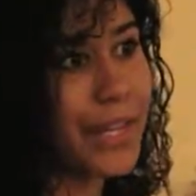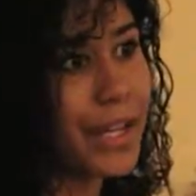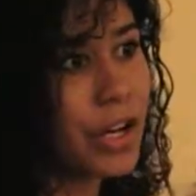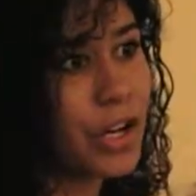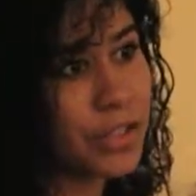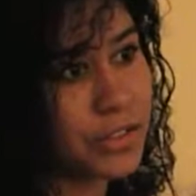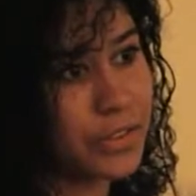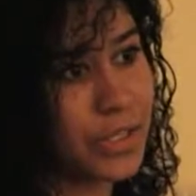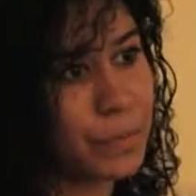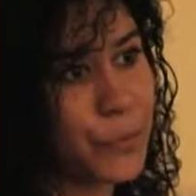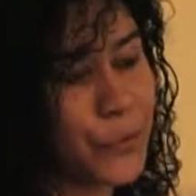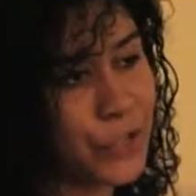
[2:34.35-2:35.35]
That art
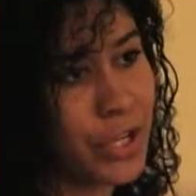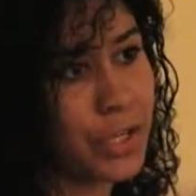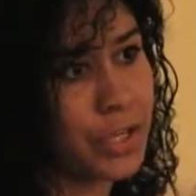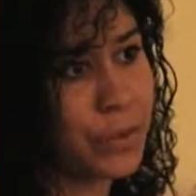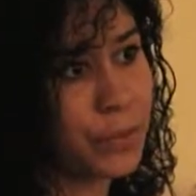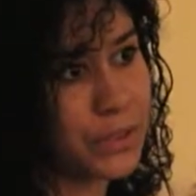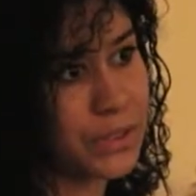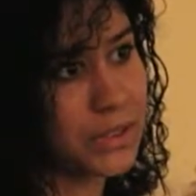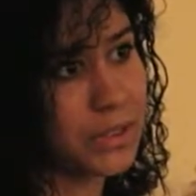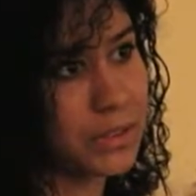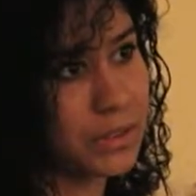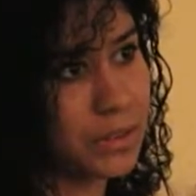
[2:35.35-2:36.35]
assignment was hard,
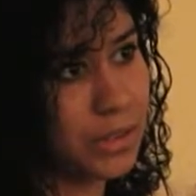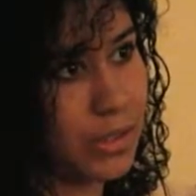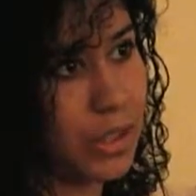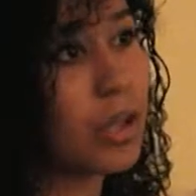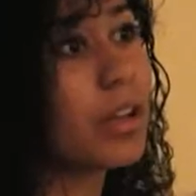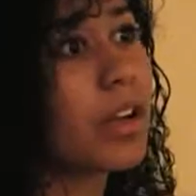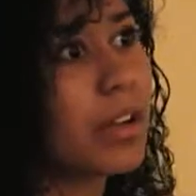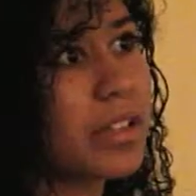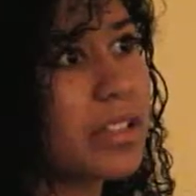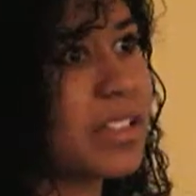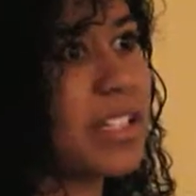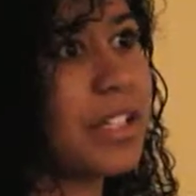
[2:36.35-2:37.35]
wasn't it? How long
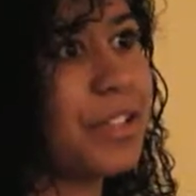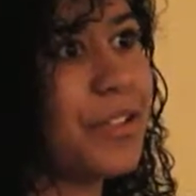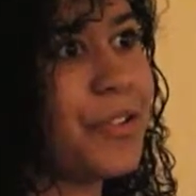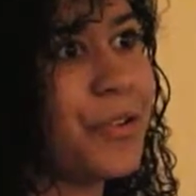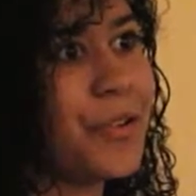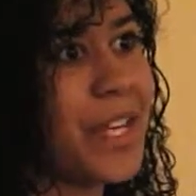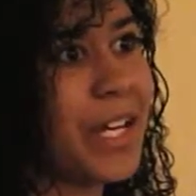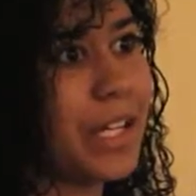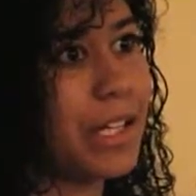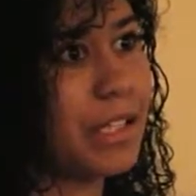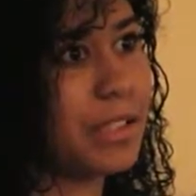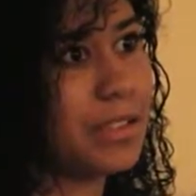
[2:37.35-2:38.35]
did it take you to do
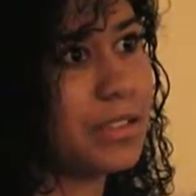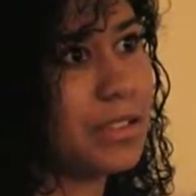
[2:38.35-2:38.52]
that?